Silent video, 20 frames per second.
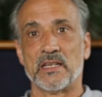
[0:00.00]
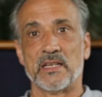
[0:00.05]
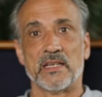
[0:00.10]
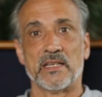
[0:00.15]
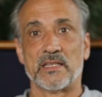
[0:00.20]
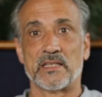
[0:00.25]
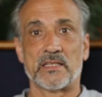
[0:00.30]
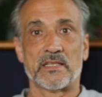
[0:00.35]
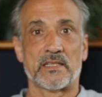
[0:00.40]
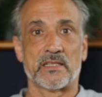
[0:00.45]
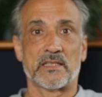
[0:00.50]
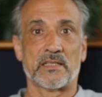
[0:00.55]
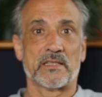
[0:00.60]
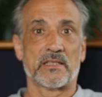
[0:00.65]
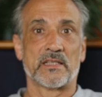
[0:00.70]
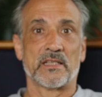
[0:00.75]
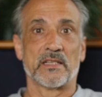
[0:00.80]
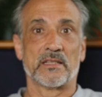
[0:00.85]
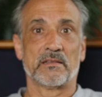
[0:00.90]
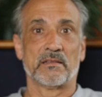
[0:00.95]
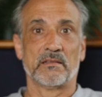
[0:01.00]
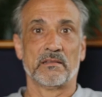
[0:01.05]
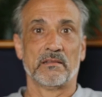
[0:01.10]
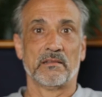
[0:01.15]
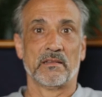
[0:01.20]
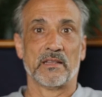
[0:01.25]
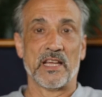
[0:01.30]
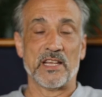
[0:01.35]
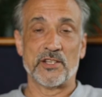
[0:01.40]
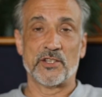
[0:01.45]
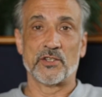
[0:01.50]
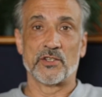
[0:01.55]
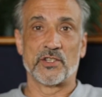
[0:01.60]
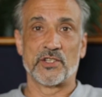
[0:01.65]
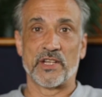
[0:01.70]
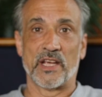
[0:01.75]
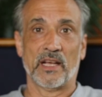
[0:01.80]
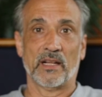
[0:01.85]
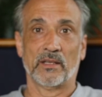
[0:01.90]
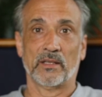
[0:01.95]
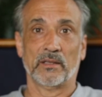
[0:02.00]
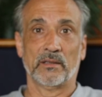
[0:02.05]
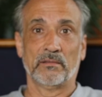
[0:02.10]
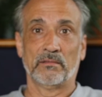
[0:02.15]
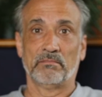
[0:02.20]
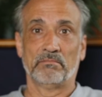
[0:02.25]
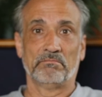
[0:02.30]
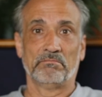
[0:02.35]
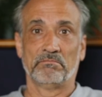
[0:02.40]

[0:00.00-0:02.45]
is that they should tell